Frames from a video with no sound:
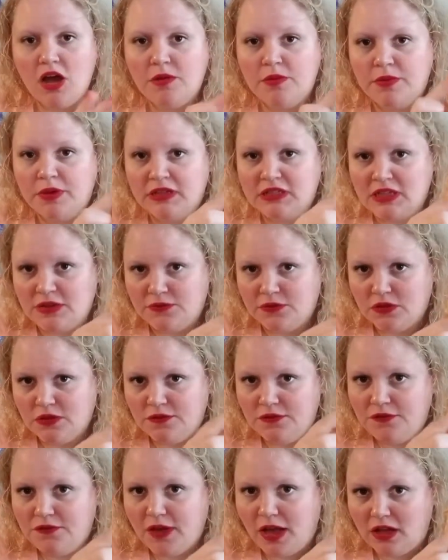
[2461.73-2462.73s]
except for the
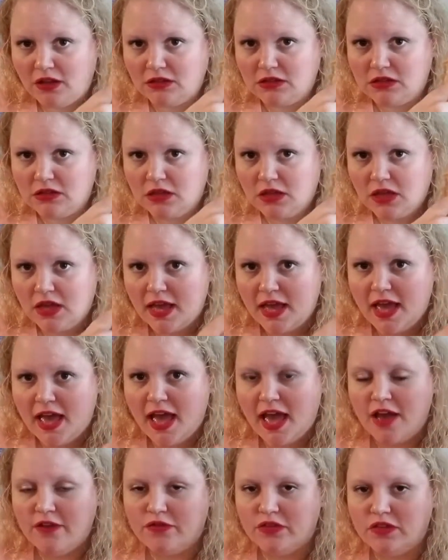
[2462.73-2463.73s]
felt,
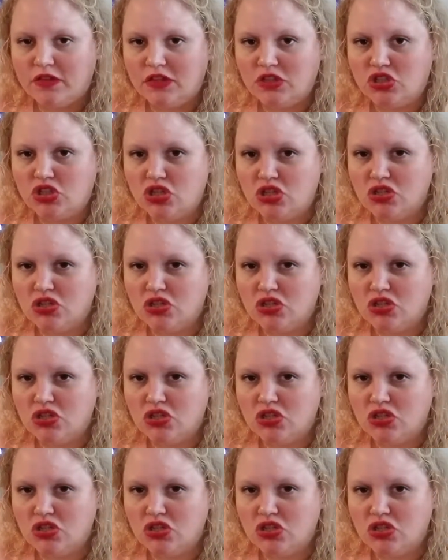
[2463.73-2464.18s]
everything she